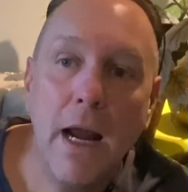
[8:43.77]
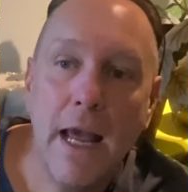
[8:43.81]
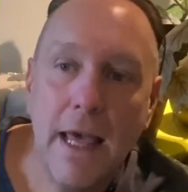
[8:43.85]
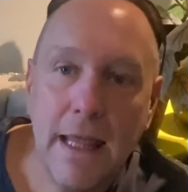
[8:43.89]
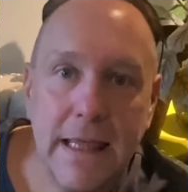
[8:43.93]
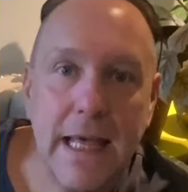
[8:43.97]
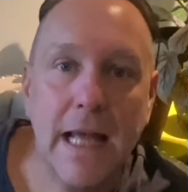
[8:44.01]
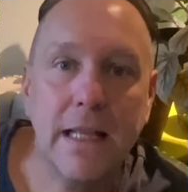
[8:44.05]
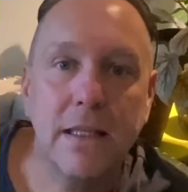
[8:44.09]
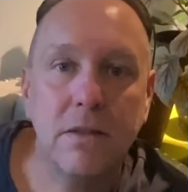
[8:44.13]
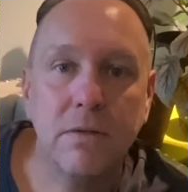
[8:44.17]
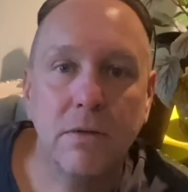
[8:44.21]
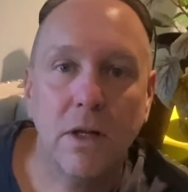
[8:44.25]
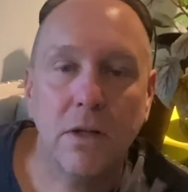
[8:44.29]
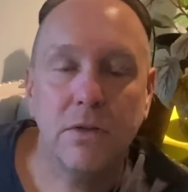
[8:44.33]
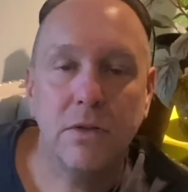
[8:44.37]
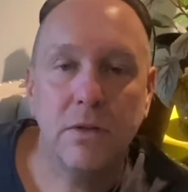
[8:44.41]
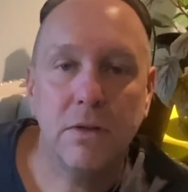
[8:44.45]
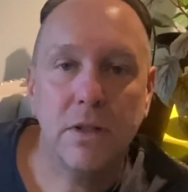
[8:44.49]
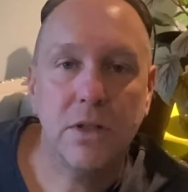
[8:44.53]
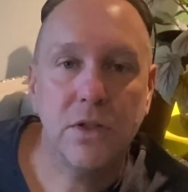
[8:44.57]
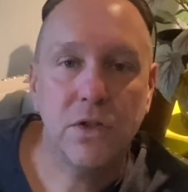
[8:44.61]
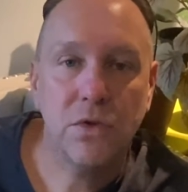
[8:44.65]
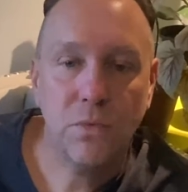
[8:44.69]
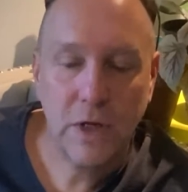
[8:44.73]
That's when I'll do
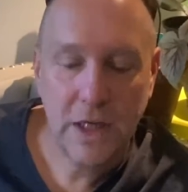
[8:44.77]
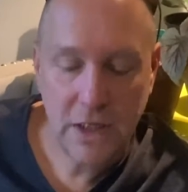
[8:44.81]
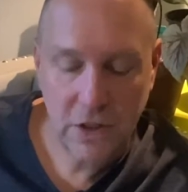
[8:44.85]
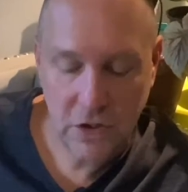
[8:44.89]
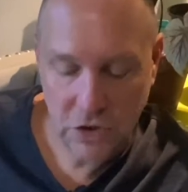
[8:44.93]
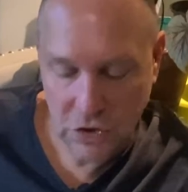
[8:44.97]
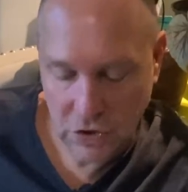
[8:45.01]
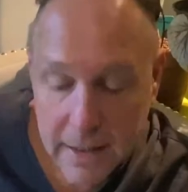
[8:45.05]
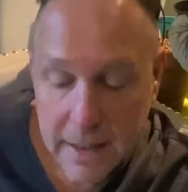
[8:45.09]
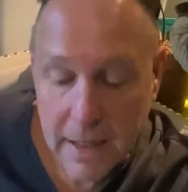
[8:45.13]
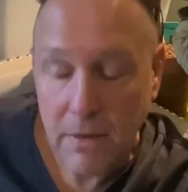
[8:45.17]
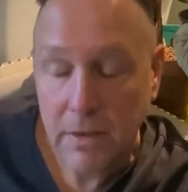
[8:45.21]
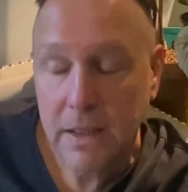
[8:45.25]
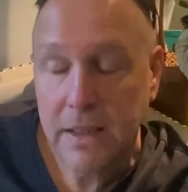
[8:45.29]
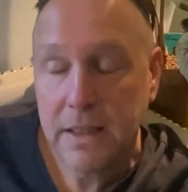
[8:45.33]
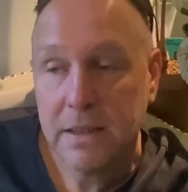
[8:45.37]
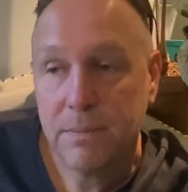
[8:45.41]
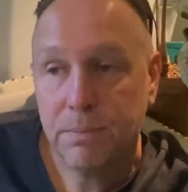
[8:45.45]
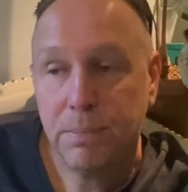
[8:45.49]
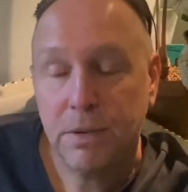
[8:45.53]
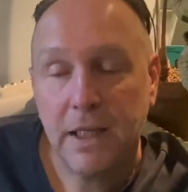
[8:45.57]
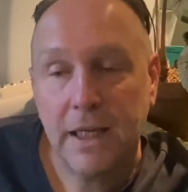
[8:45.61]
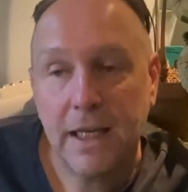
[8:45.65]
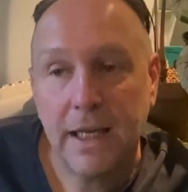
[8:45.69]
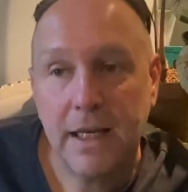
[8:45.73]
the switch. Now, these
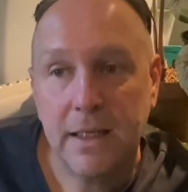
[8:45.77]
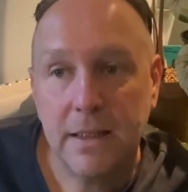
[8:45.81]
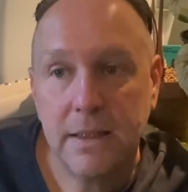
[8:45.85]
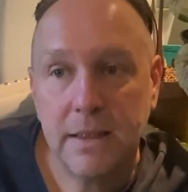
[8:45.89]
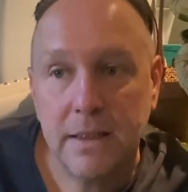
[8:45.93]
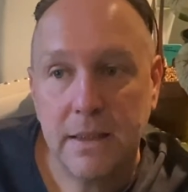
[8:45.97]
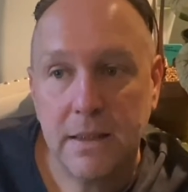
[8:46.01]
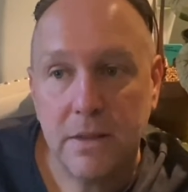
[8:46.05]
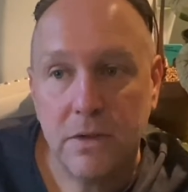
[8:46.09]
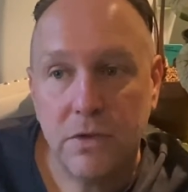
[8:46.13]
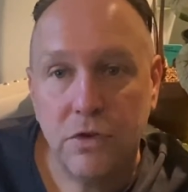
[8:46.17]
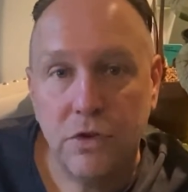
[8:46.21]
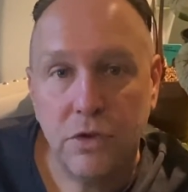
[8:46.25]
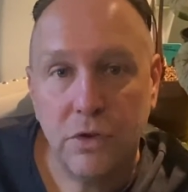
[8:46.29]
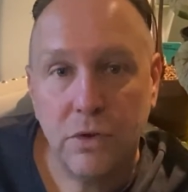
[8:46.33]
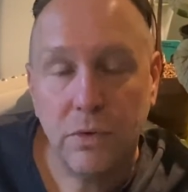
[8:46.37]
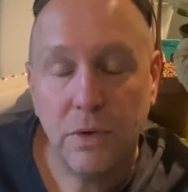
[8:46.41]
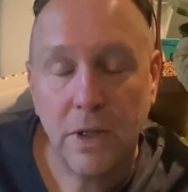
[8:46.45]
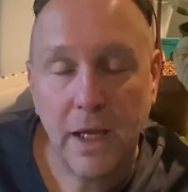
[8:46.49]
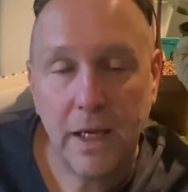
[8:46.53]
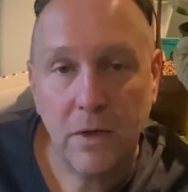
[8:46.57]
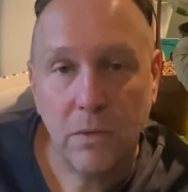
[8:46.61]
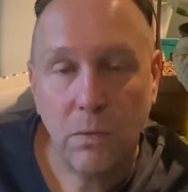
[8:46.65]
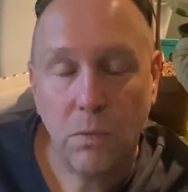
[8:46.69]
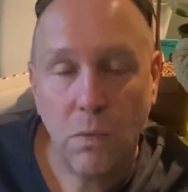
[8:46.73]
plants do
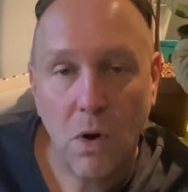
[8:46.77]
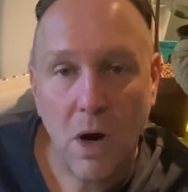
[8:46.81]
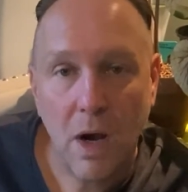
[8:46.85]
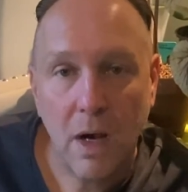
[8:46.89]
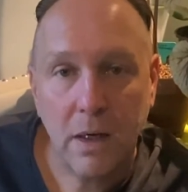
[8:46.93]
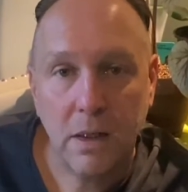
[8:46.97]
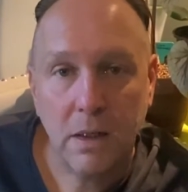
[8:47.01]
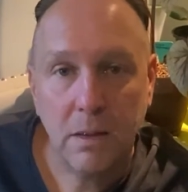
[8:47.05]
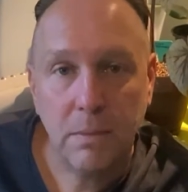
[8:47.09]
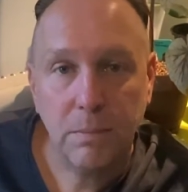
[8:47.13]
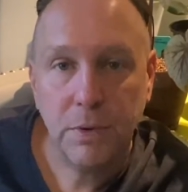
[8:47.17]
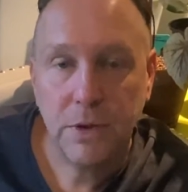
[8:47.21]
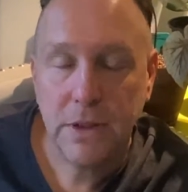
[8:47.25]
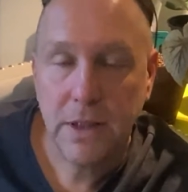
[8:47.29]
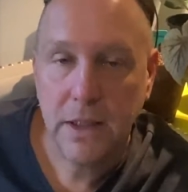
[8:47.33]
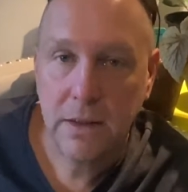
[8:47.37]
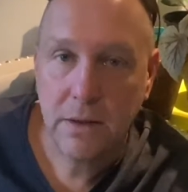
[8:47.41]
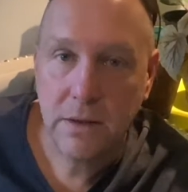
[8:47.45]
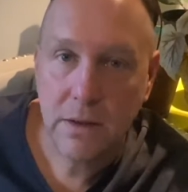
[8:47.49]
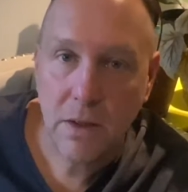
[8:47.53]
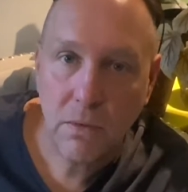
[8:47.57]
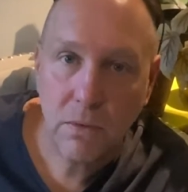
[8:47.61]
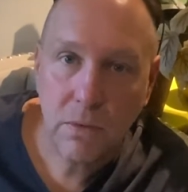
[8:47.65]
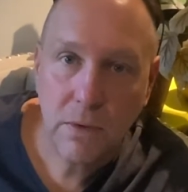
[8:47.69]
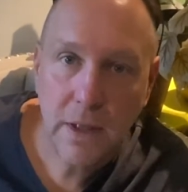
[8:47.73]
like water, but they
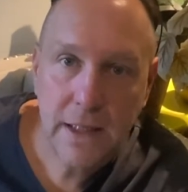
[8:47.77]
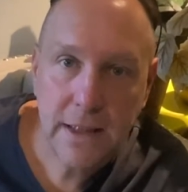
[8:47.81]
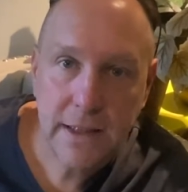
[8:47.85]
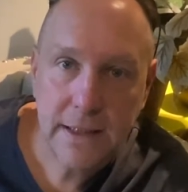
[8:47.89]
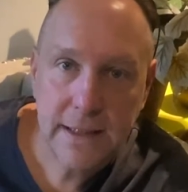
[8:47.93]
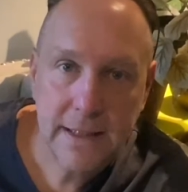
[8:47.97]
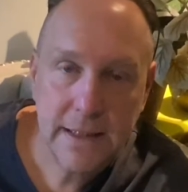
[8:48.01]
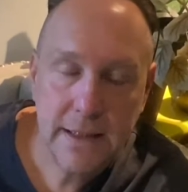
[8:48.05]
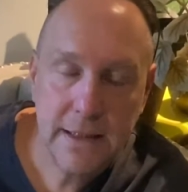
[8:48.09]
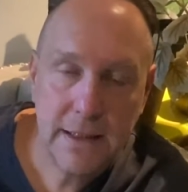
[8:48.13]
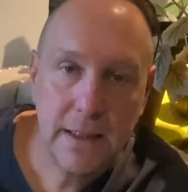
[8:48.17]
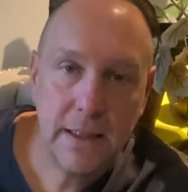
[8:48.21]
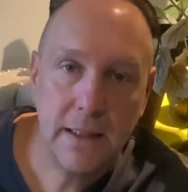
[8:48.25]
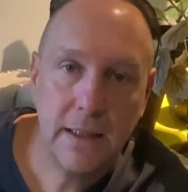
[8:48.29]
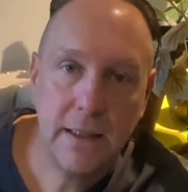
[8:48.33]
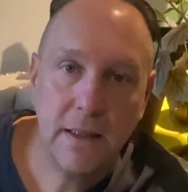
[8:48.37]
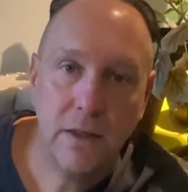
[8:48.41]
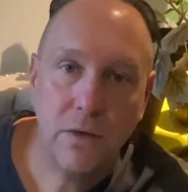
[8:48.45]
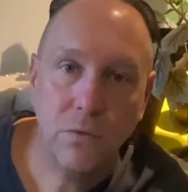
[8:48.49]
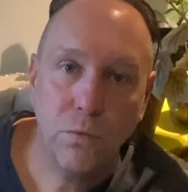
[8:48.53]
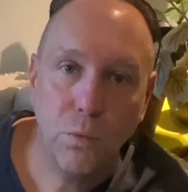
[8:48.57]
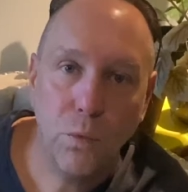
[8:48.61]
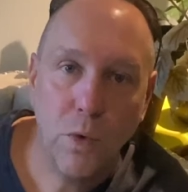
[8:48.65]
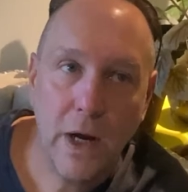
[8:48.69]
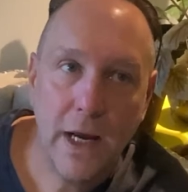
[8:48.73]
don't like to sit
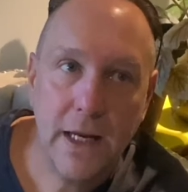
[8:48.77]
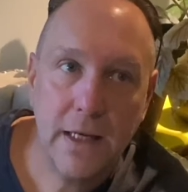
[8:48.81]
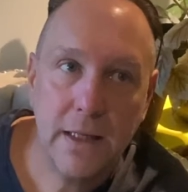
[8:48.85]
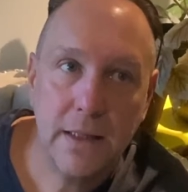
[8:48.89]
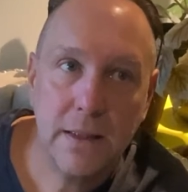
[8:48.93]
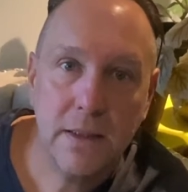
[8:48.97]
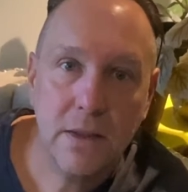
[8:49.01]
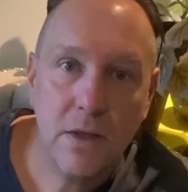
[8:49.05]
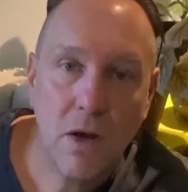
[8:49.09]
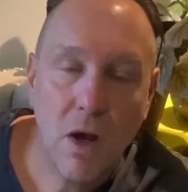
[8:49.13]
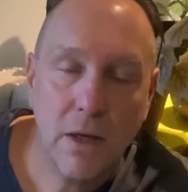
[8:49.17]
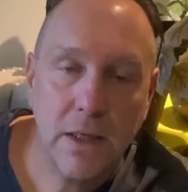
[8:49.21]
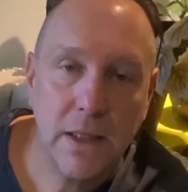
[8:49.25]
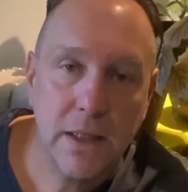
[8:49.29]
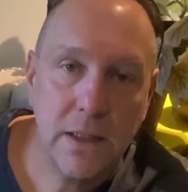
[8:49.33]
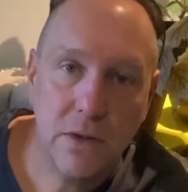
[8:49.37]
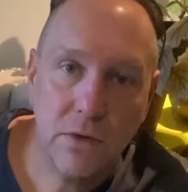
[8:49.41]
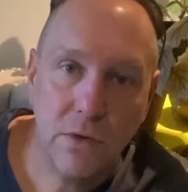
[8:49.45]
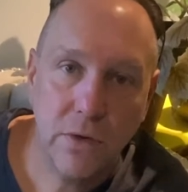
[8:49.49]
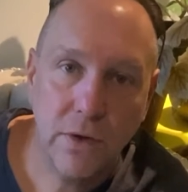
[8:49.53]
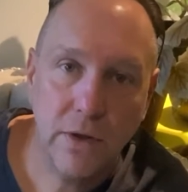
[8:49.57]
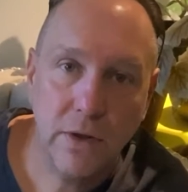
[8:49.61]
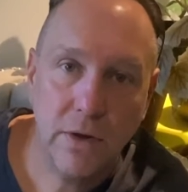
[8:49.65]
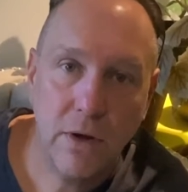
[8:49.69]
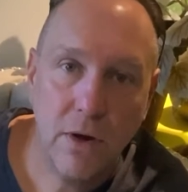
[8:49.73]
in wet, soggy
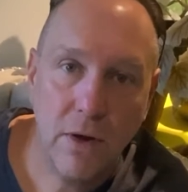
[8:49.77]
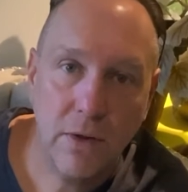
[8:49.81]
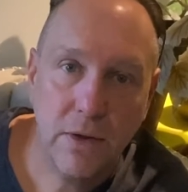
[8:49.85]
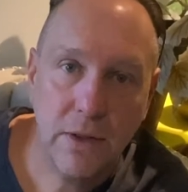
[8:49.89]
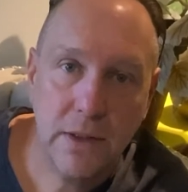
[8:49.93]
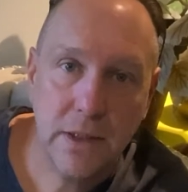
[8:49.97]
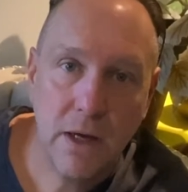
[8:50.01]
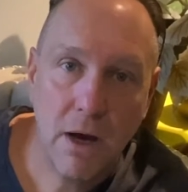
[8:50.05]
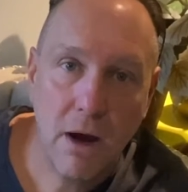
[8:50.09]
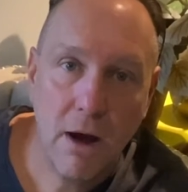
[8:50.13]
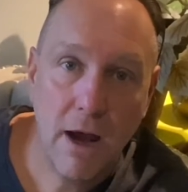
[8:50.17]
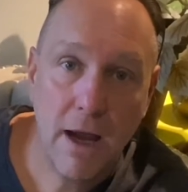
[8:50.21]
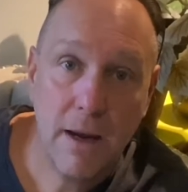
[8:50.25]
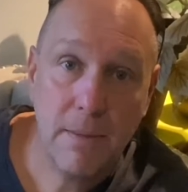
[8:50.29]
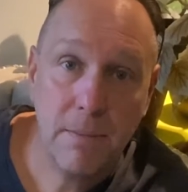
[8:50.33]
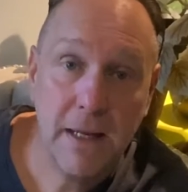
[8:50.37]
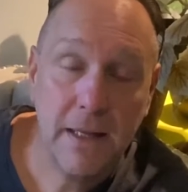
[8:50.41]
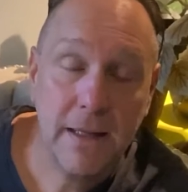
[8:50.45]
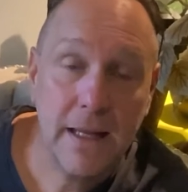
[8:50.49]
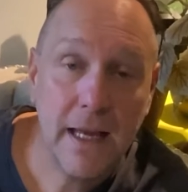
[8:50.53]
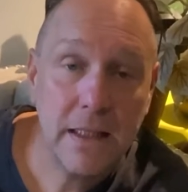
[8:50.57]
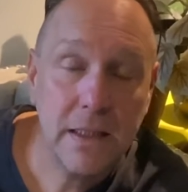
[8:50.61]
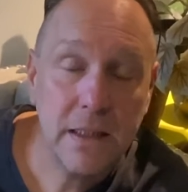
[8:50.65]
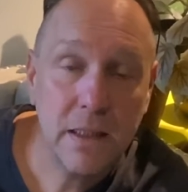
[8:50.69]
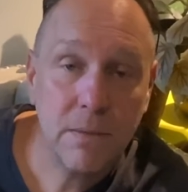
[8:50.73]
soil all the time. And
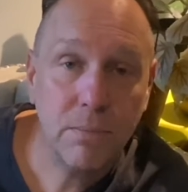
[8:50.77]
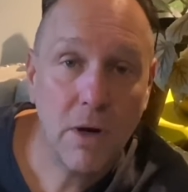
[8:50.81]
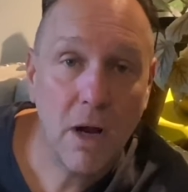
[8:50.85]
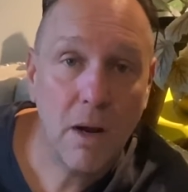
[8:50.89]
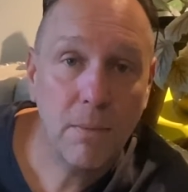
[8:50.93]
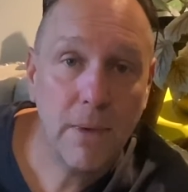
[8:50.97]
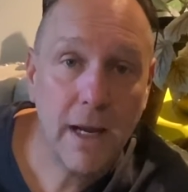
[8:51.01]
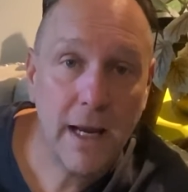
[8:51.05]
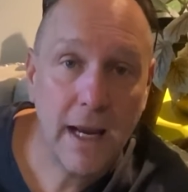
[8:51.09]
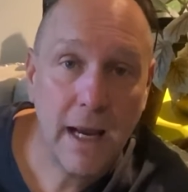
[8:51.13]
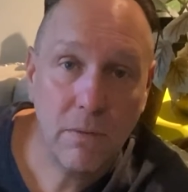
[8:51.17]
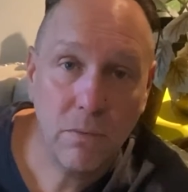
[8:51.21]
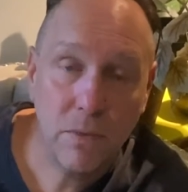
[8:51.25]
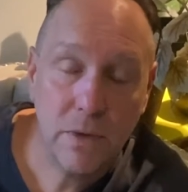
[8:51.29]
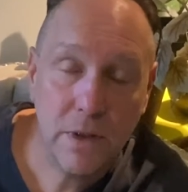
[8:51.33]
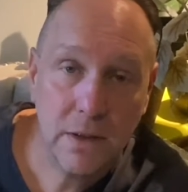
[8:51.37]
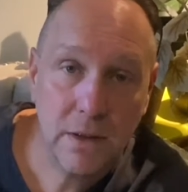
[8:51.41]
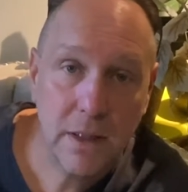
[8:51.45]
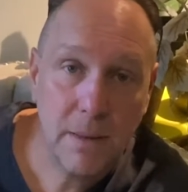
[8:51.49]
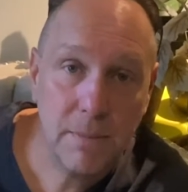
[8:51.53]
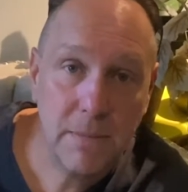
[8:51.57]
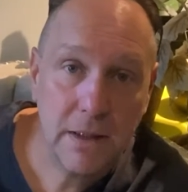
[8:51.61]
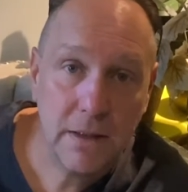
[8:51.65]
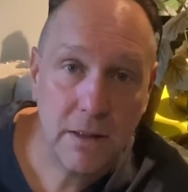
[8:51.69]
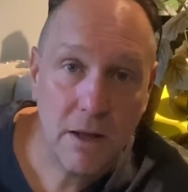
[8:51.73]
that's the problem I have with the
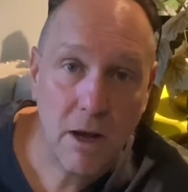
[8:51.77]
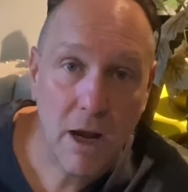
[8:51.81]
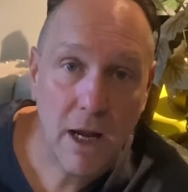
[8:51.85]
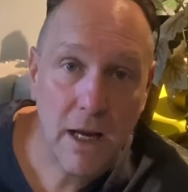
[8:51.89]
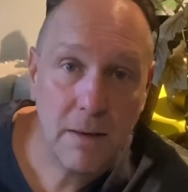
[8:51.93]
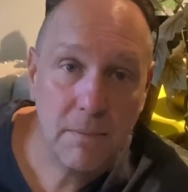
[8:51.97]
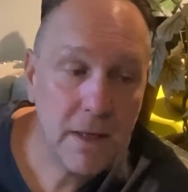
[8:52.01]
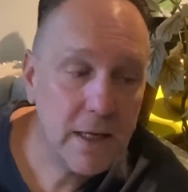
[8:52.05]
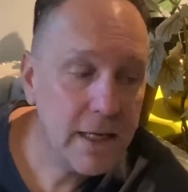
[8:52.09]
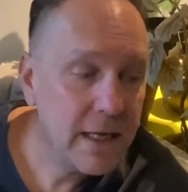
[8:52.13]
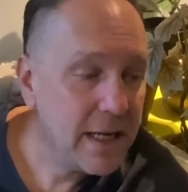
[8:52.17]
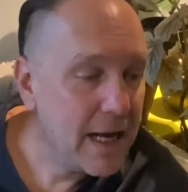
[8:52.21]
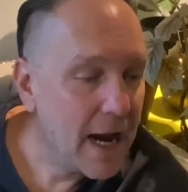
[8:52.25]
lemon lime.